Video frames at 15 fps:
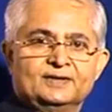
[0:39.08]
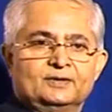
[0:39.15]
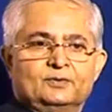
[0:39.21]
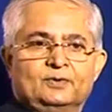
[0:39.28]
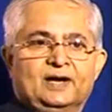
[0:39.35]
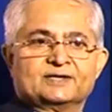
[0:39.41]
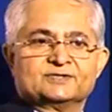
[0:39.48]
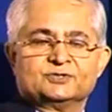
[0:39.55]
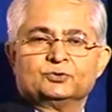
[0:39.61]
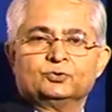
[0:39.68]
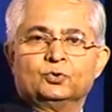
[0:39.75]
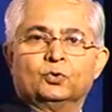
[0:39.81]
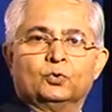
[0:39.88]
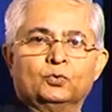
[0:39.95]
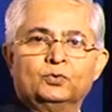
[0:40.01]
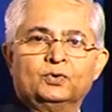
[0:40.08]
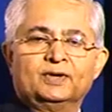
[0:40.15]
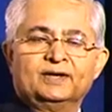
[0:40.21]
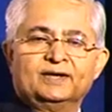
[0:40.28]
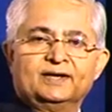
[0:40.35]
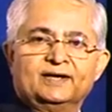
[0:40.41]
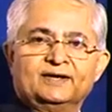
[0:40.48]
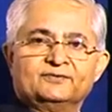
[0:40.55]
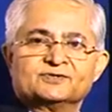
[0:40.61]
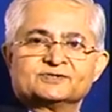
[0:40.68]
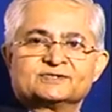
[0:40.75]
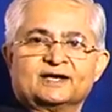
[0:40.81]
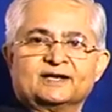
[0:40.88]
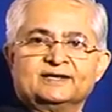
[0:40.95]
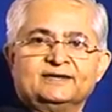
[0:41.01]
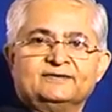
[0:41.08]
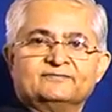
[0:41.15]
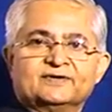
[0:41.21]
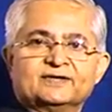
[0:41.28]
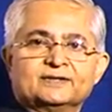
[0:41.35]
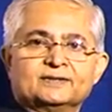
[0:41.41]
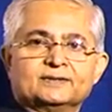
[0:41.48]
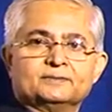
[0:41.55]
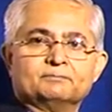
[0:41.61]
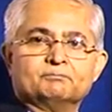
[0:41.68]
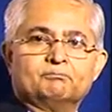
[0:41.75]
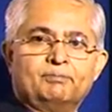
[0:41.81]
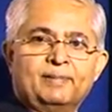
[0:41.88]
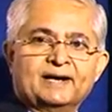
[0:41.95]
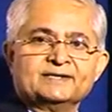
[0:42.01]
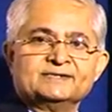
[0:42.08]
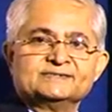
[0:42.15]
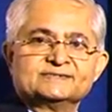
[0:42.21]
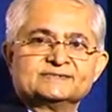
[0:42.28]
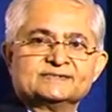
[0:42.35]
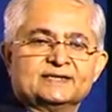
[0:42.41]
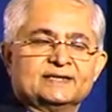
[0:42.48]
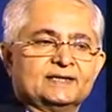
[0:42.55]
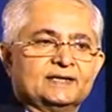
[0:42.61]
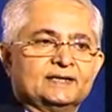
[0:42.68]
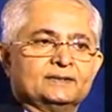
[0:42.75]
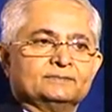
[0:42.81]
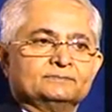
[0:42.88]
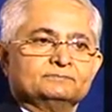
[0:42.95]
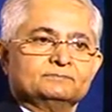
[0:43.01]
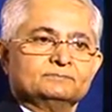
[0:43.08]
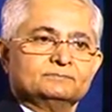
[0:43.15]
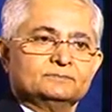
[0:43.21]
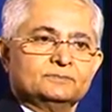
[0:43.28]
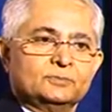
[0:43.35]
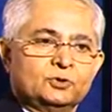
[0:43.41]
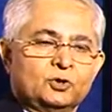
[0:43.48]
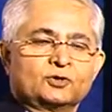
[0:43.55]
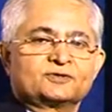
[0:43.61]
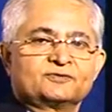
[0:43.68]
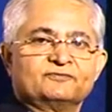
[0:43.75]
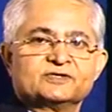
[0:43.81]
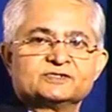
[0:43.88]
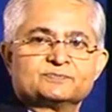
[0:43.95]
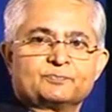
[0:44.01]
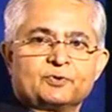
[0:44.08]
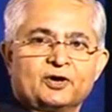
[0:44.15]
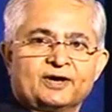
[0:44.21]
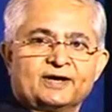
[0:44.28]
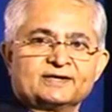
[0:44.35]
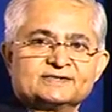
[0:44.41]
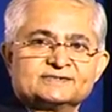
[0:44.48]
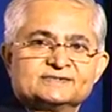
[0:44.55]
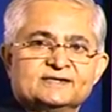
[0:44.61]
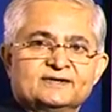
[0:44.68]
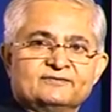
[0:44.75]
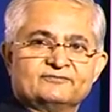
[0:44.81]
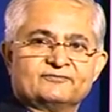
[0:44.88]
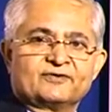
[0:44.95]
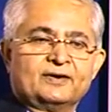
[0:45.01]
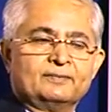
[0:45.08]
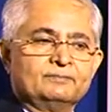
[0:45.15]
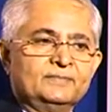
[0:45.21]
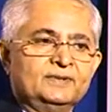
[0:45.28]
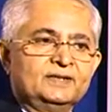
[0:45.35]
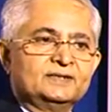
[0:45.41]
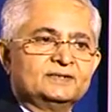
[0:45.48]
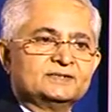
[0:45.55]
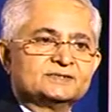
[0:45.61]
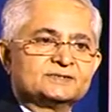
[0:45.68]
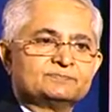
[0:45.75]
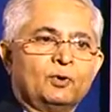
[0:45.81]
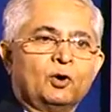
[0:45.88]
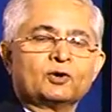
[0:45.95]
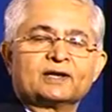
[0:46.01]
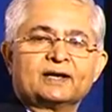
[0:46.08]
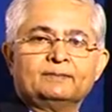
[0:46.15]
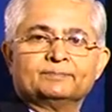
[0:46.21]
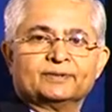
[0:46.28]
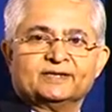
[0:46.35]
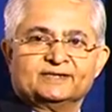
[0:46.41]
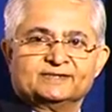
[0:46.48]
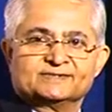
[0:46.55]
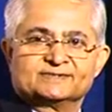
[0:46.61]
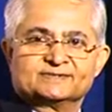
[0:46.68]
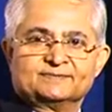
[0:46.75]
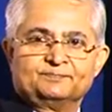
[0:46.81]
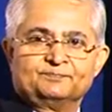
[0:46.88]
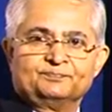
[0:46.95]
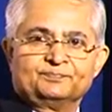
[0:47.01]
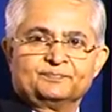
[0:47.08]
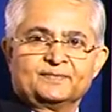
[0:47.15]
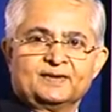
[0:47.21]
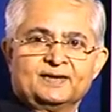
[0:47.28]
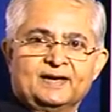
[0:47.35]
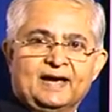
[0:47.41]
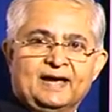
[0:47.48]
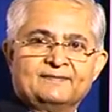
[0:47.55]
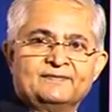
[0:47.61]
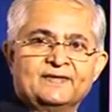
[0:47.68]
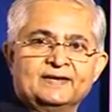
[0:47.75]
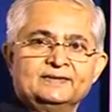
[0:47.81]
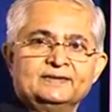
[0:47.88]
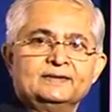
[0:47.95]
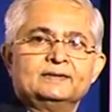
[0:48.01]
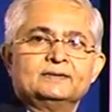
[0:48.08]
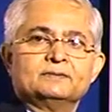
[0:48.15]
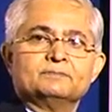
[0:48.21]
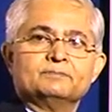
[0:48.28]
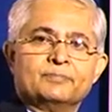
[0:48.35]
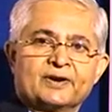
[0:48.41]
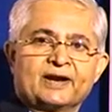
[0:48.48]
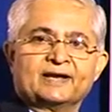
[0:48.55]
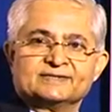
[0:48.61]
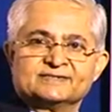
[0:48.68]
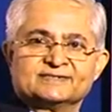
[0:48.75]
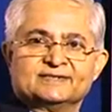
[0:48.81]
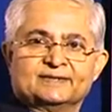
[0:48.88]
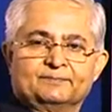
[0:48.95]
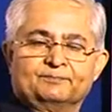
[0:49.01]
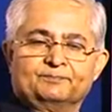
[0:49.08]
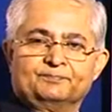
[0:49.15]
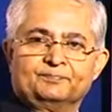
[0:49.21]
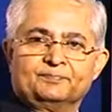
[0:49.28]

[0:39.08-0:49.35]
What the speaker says: Now, as you know, Hindustan Lever buys a lot of its products from small companies and then brands them,